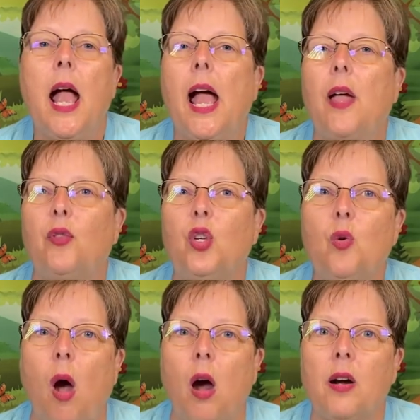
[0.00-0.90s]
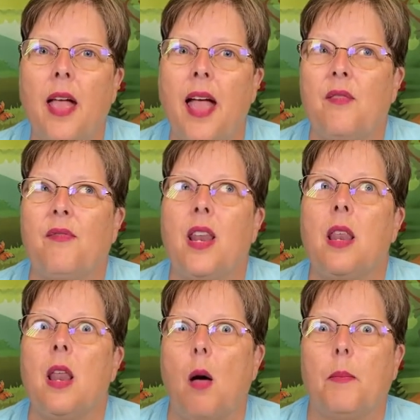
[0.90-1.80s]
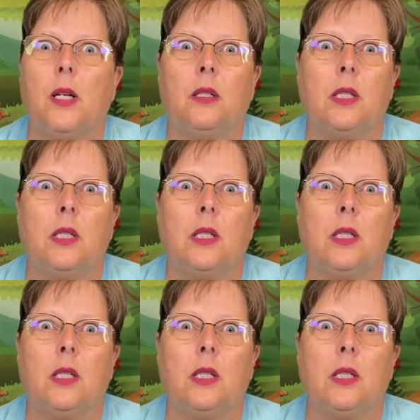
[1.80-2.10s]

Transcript: If you aren't a phenomenal